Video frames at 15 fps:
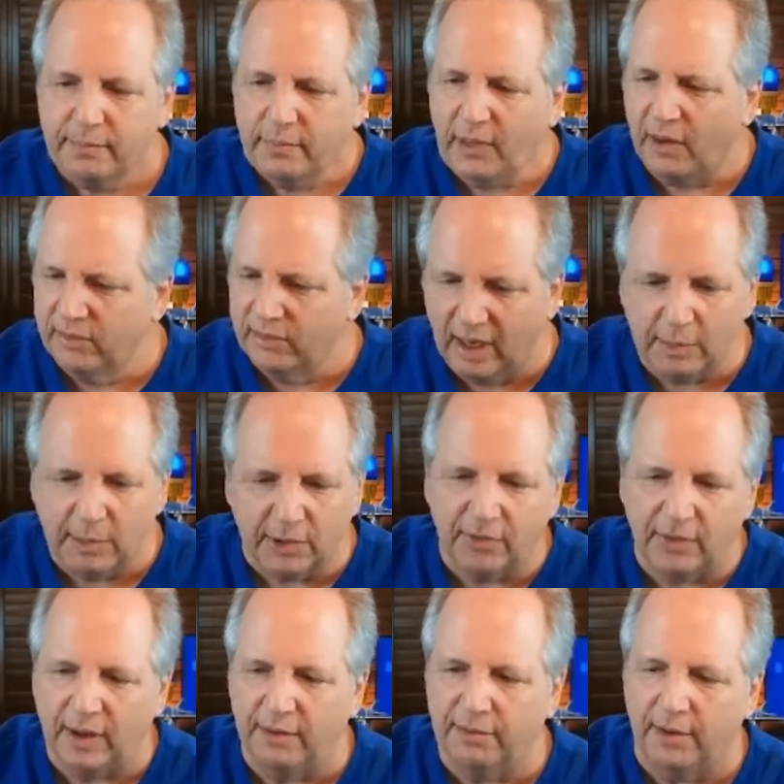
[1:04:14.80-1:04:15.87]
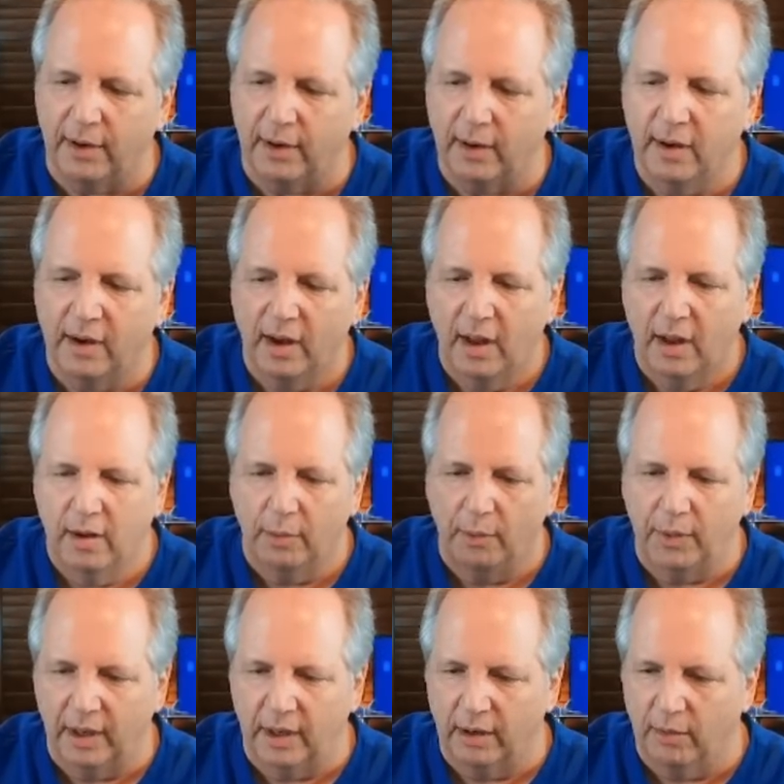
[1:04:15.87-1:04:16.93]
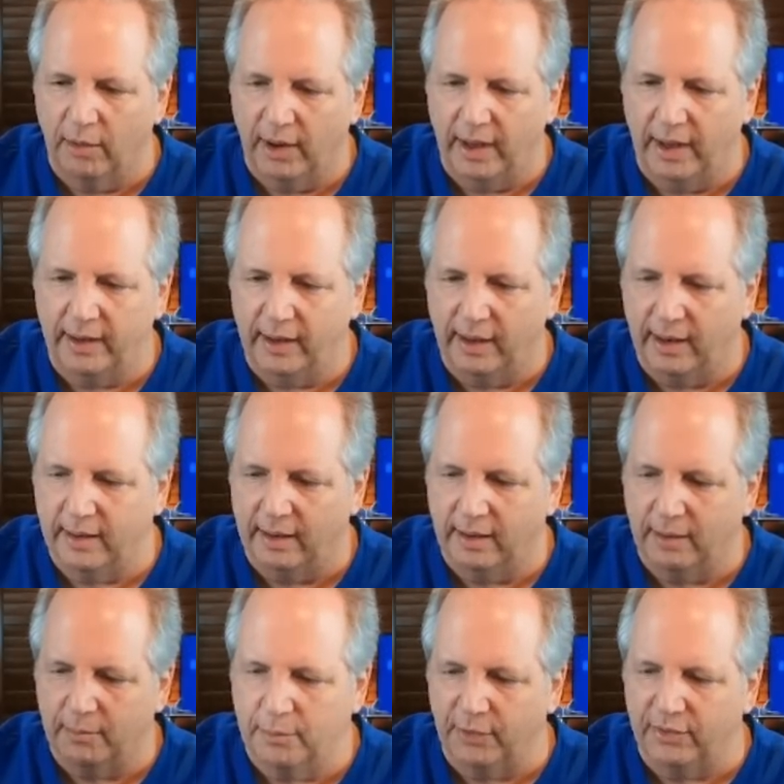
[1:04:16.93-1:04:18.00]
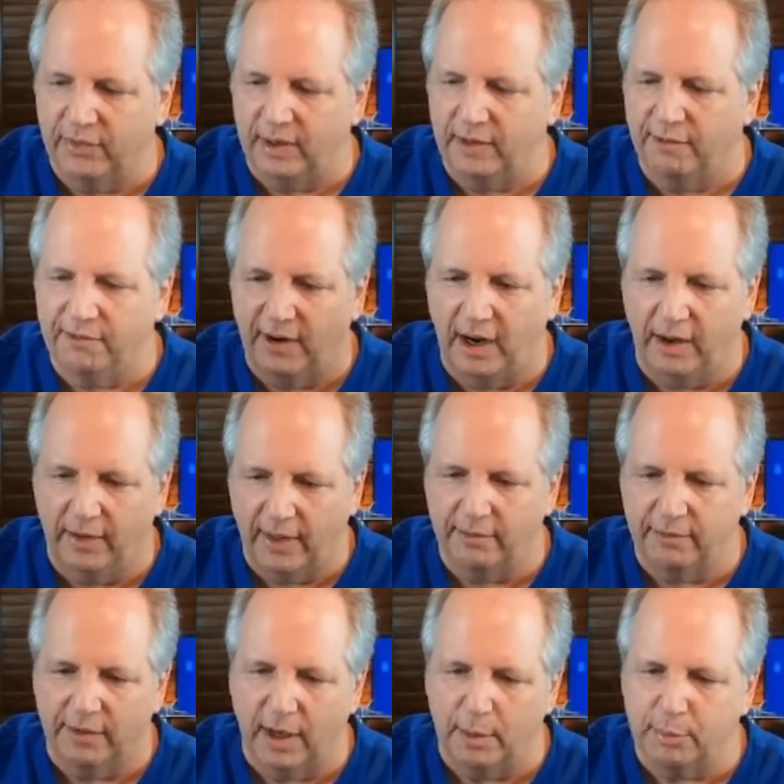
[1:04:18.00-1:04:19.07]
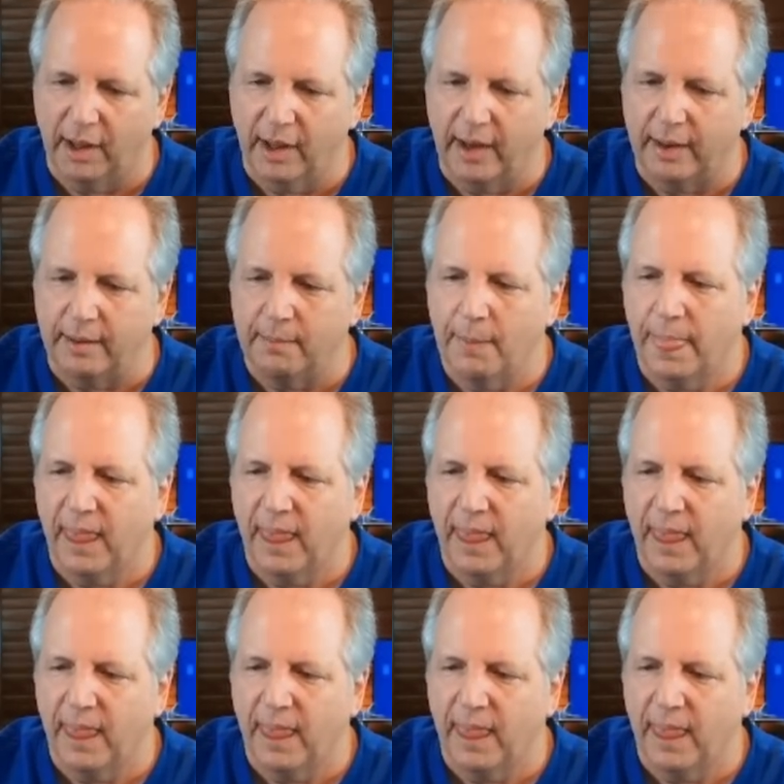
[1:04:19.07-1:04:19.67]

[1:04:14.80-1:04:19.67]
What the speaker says: Same as VFR. We can go ahead and proceed to file that flight plan.